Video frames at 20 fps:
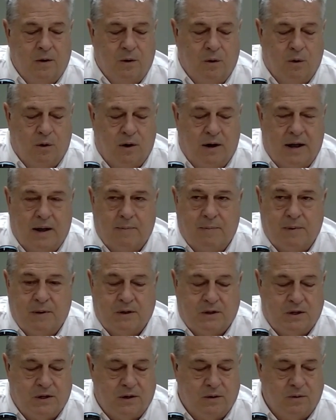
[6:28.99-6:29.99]
Who did it happen
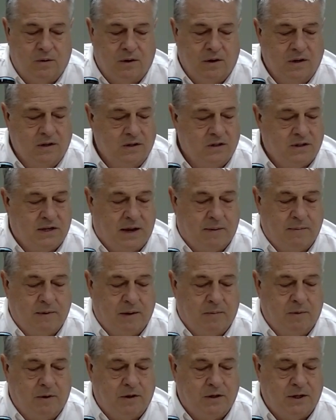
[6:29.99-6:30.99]
to? Step
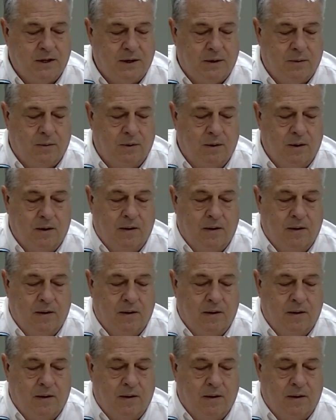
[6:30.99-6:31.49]
number 2,